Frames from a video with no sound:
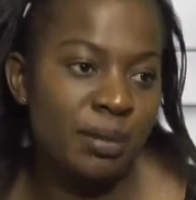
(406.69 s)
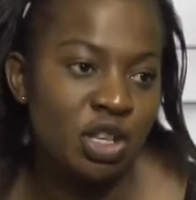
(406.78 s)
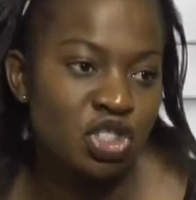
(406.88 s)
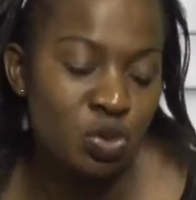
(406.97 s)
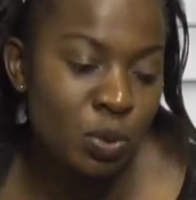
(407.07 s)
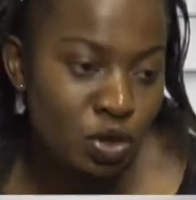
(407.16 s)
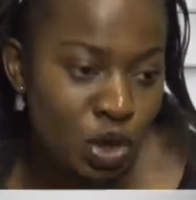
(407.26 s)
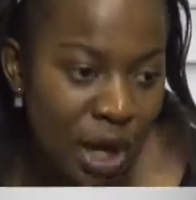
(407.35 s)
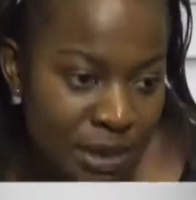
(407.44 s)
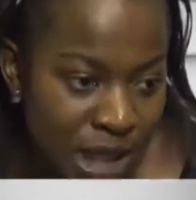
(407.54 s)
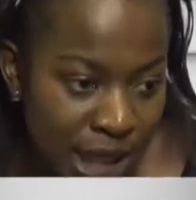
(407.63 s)
They just want to
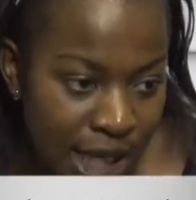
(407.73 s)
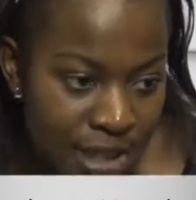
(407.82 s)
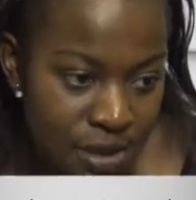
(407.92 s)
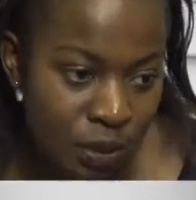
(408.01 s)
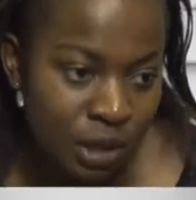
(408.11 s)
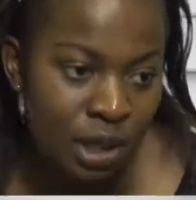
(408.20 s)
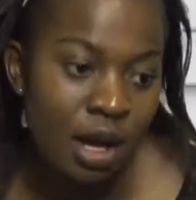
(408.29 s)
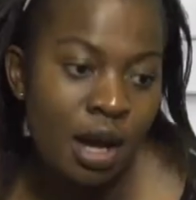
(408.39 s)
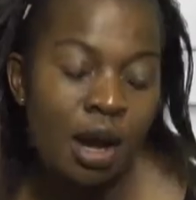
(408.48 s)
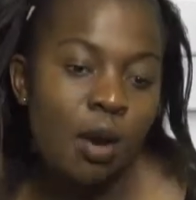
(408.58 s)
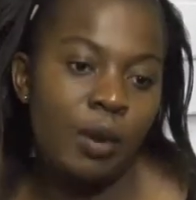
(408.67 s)
capitalize on
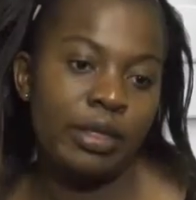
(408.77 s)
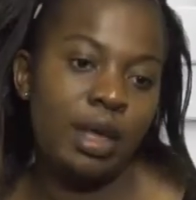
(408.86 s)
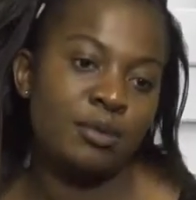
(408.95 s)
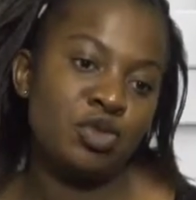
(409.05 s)
them.